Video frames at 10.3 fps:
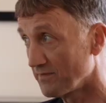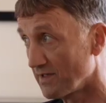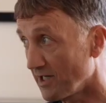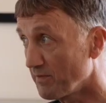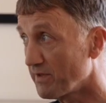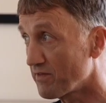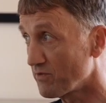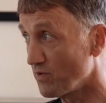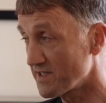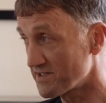a little bit of
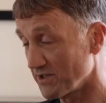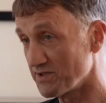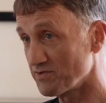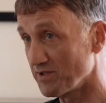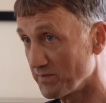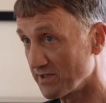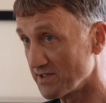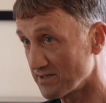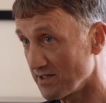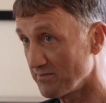thought has to go into it, but
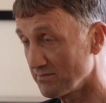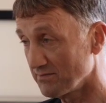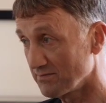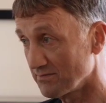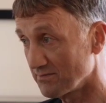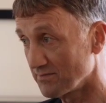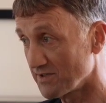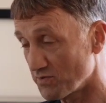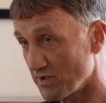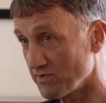it's
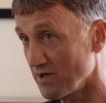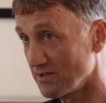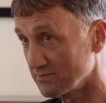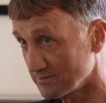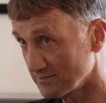worthwhile.